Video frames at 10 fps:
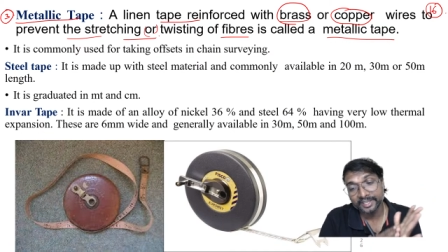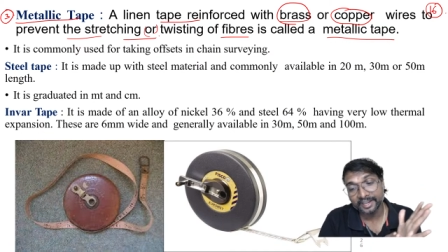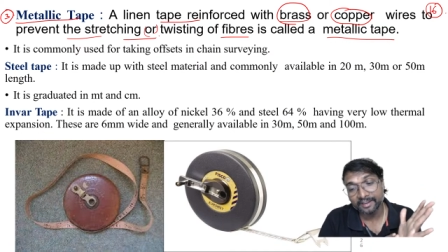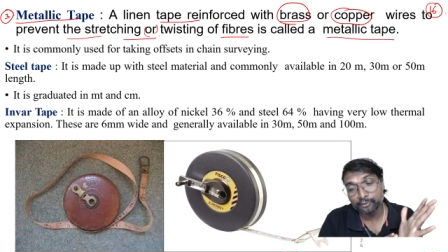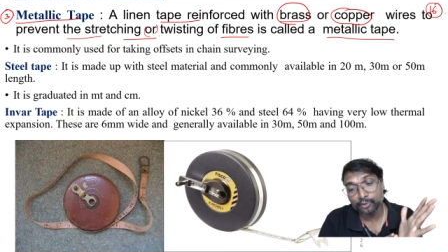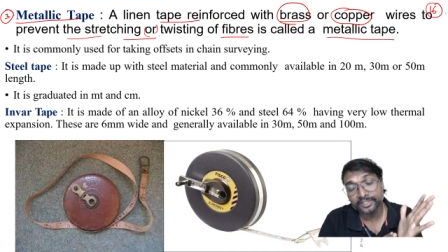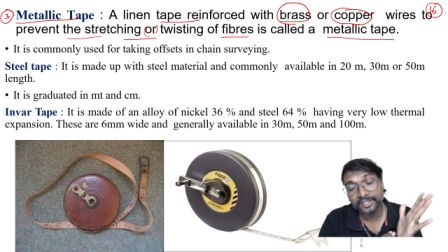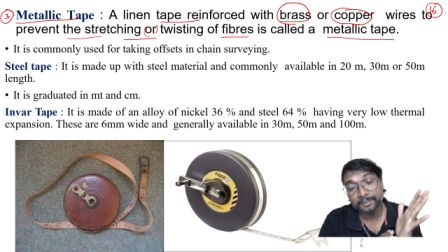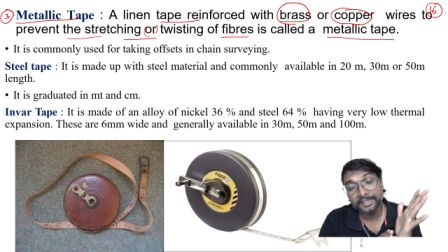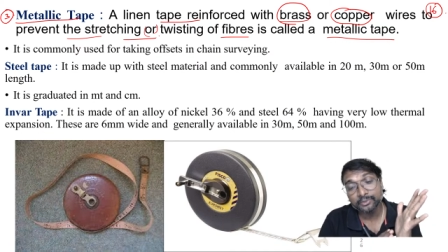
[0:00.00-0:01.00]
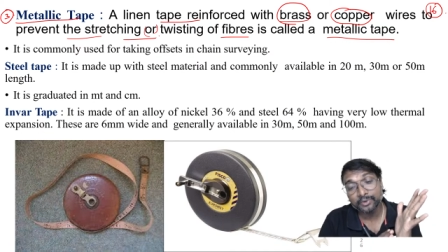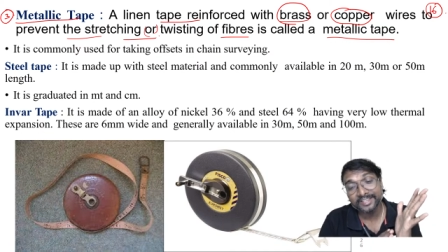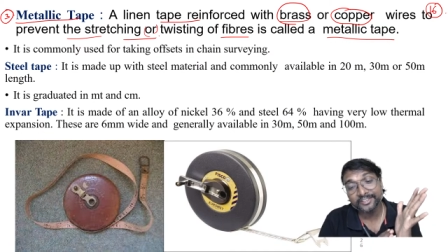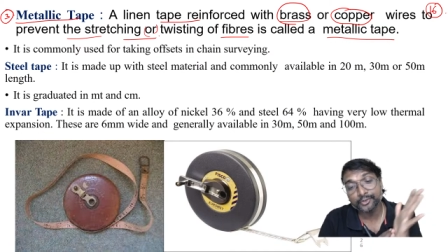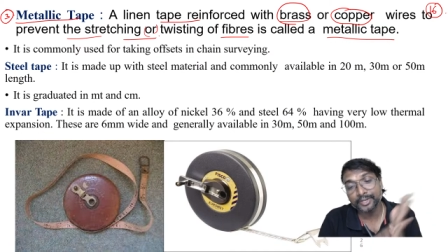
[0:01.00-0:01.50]
Reinforcing means what?
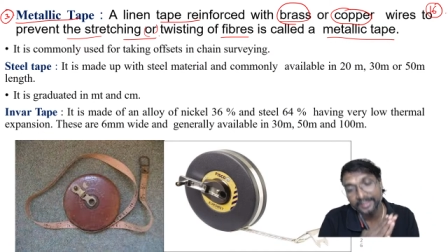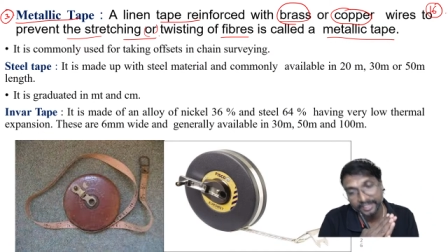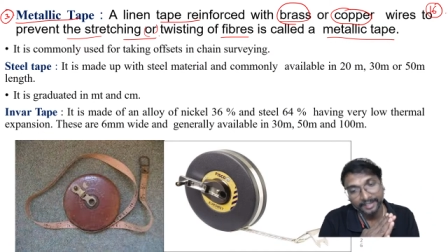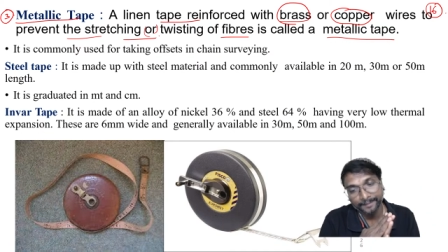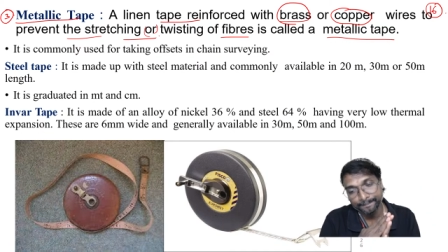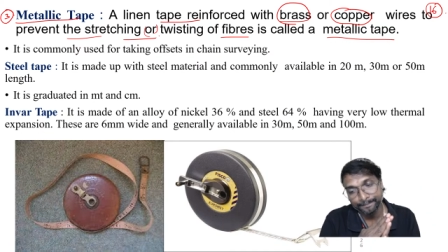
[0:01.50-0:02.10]
Strengthening,